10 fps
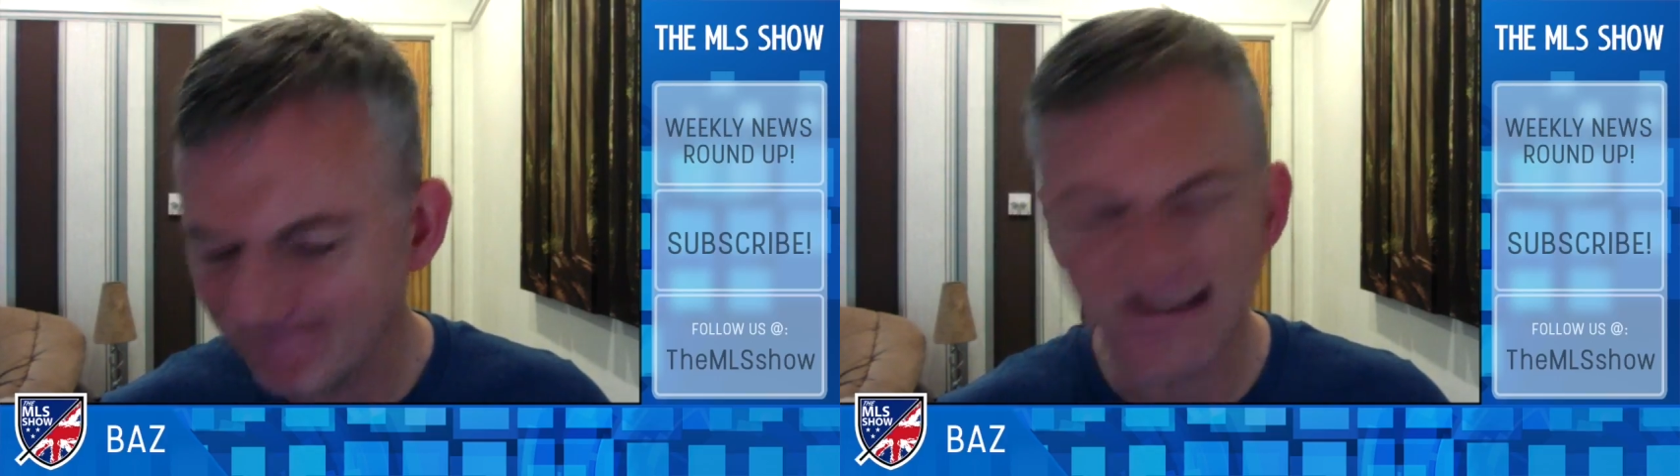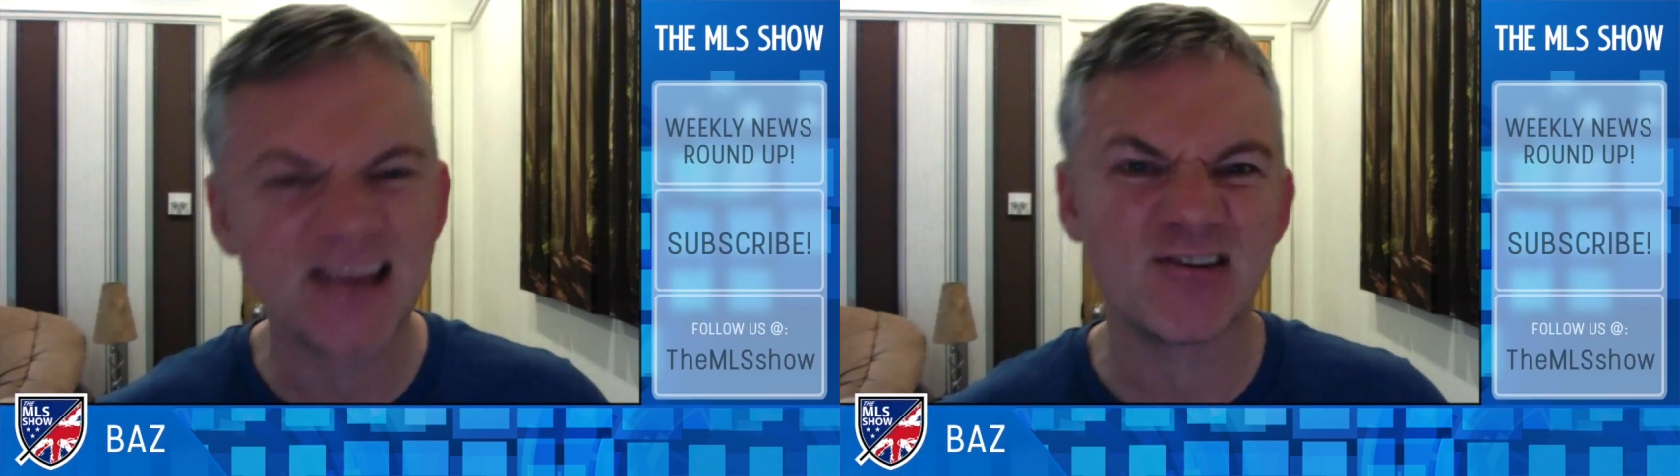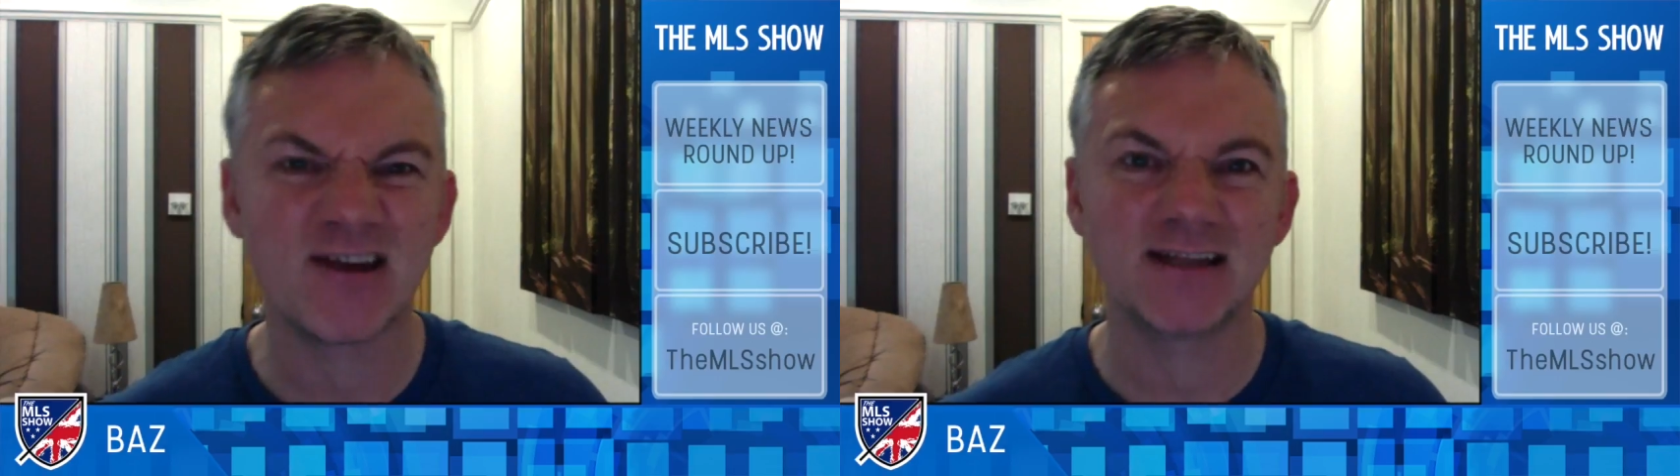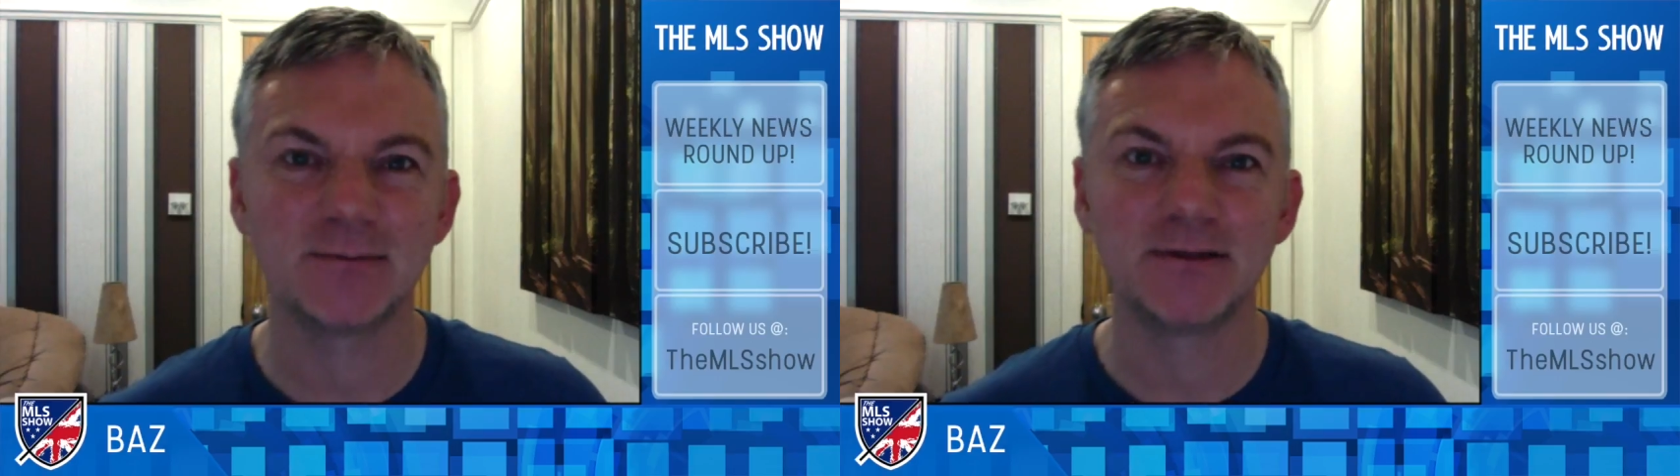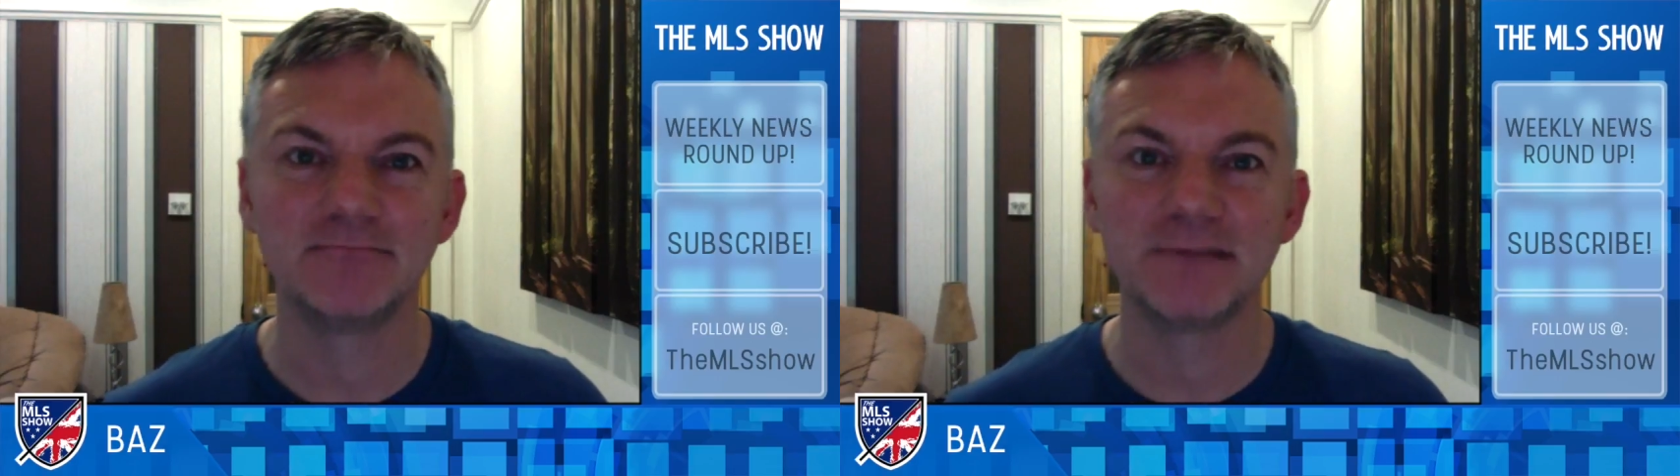
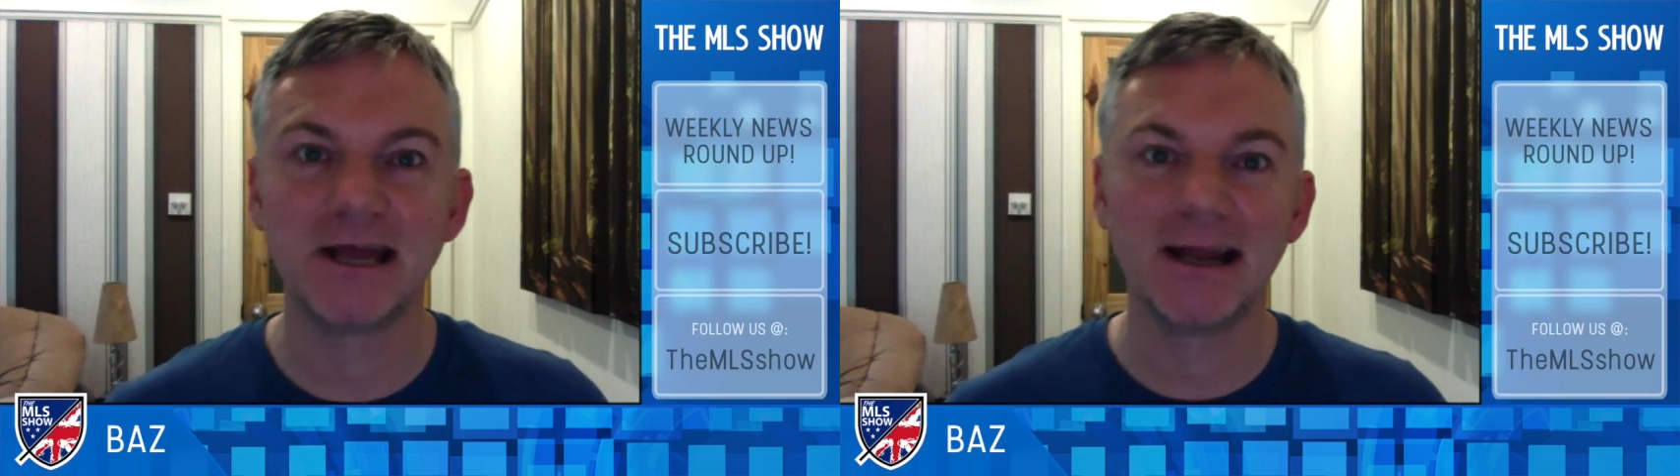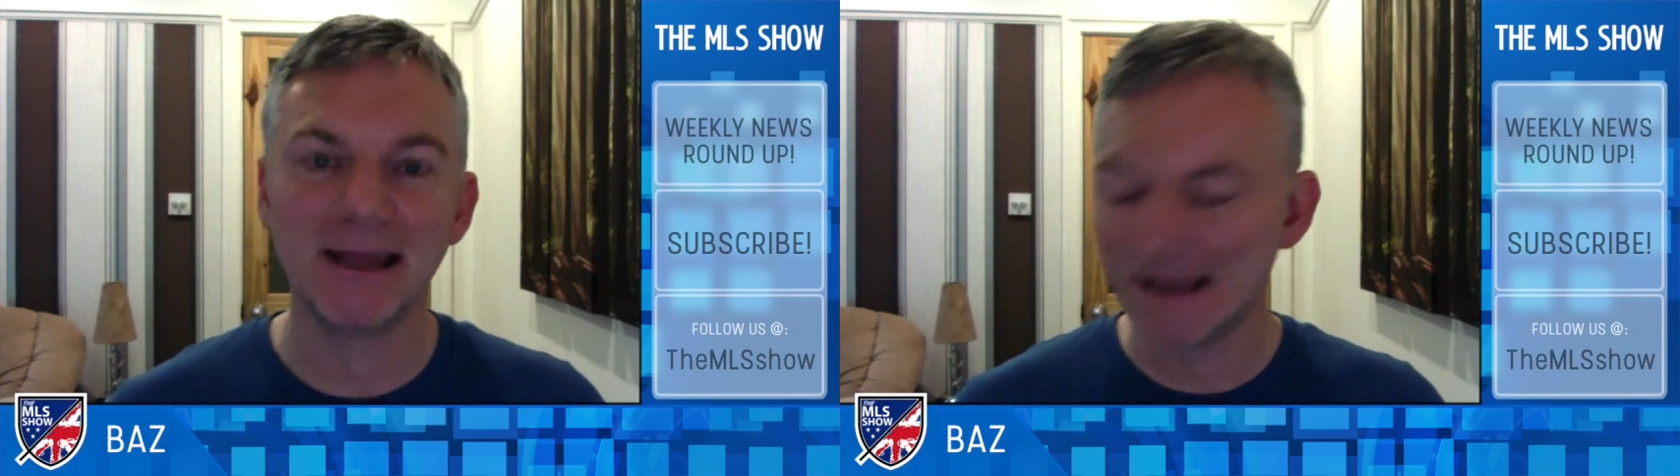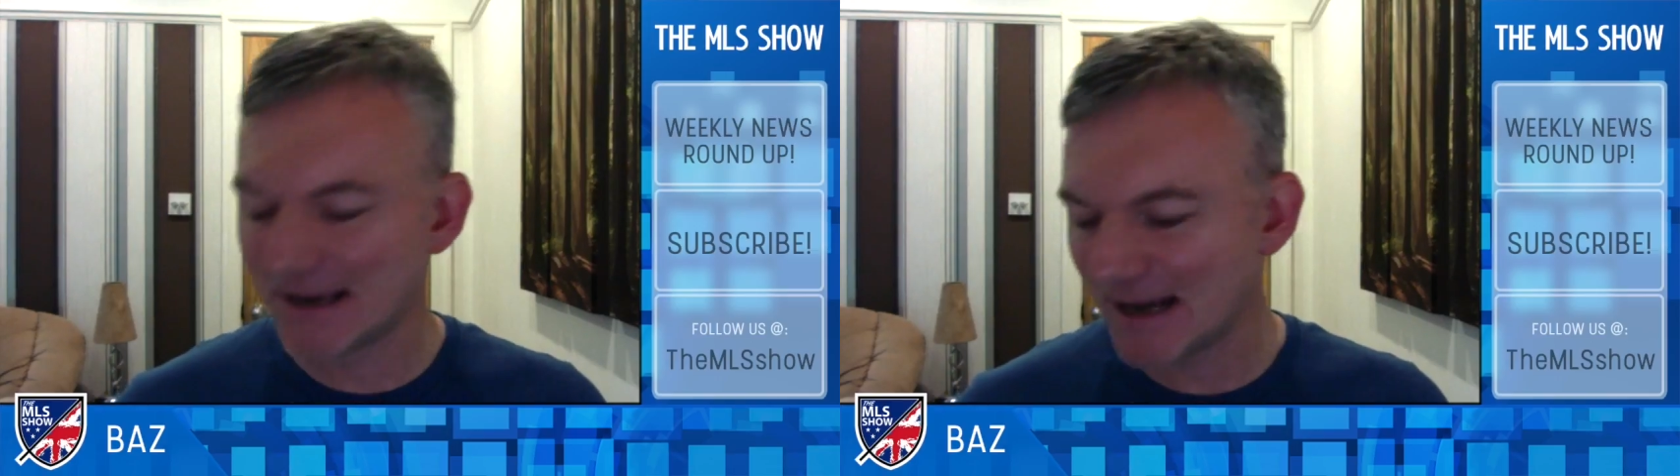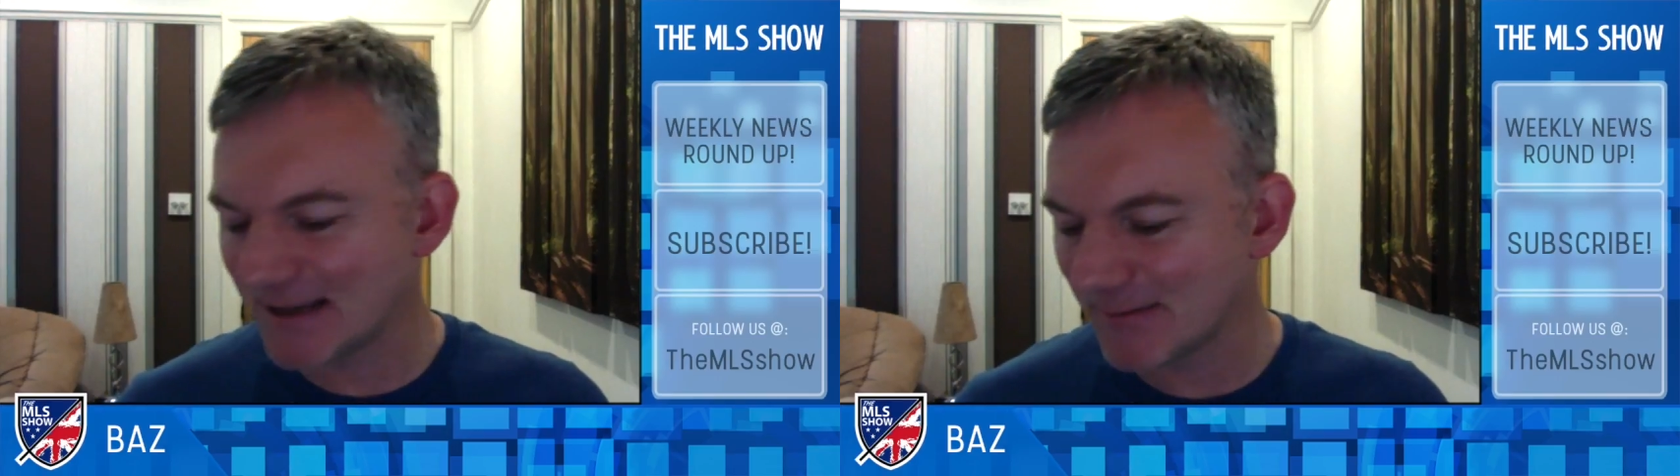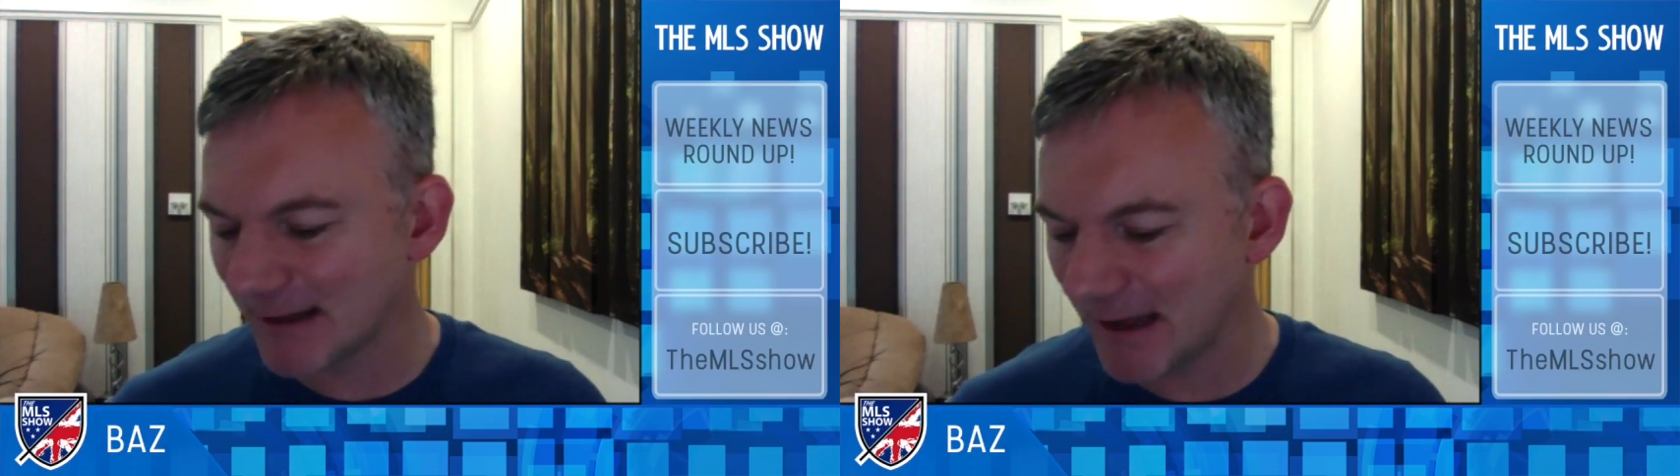Incredible, really
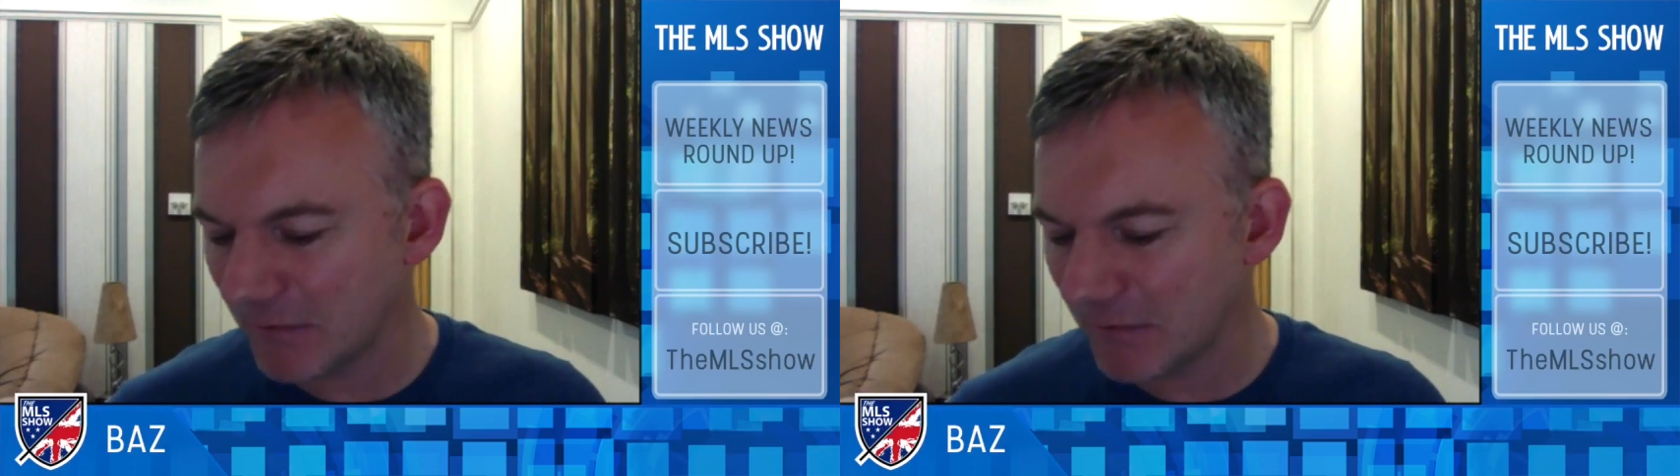incredible.